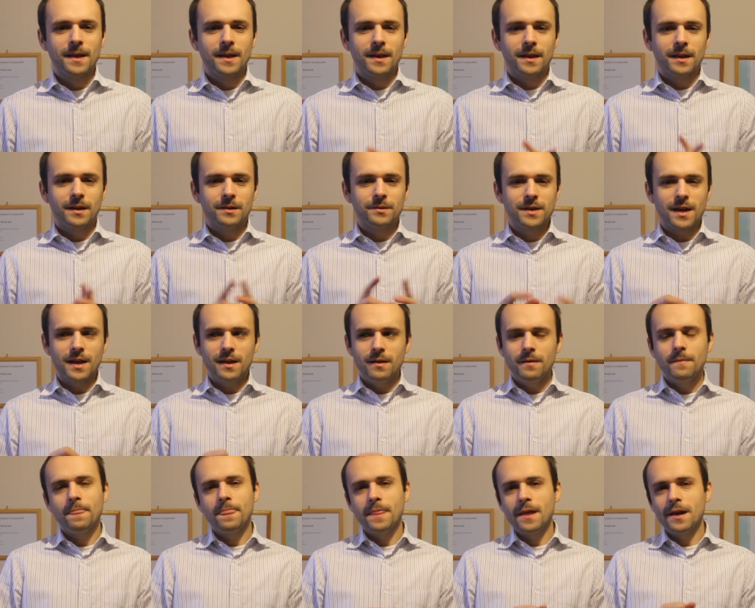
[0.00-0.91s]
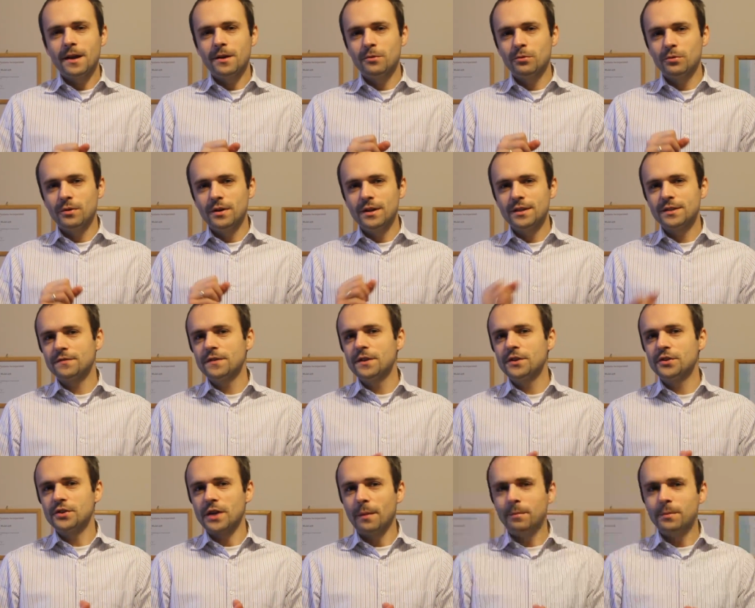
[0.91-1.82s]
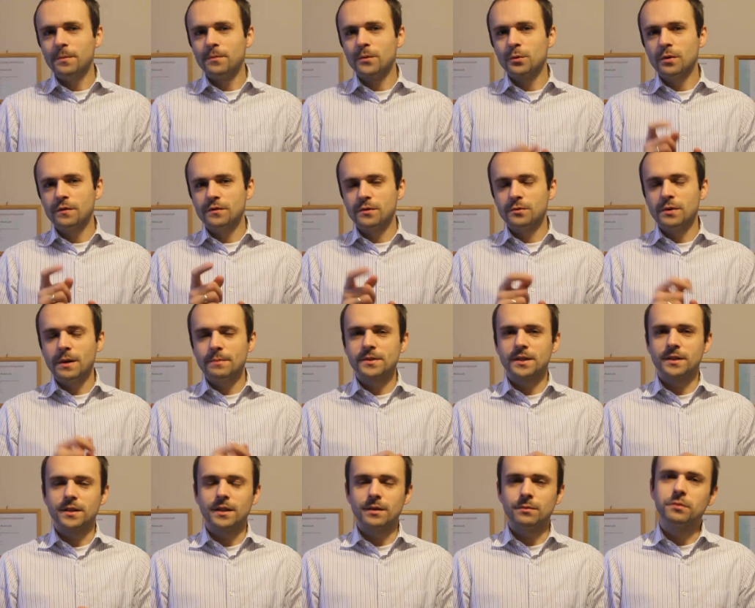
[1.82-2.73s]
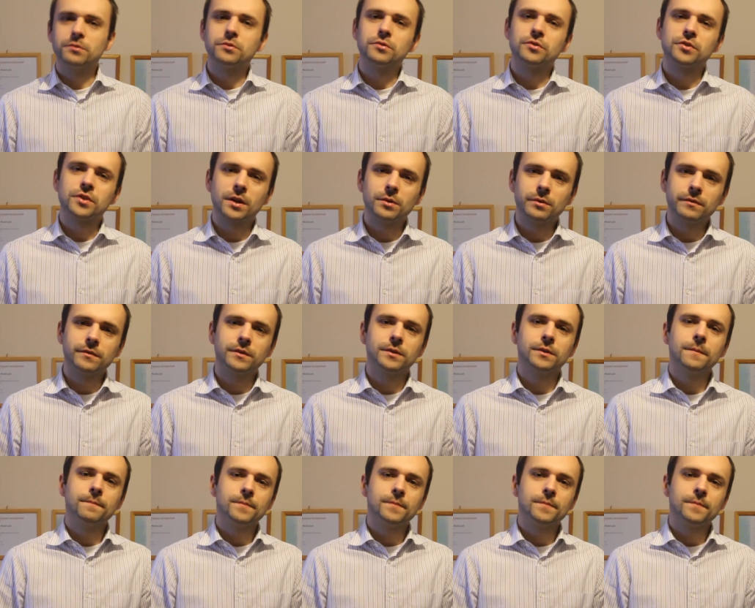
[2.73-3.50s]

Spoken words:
Okay, now let's finish up with the website that I want to share with you.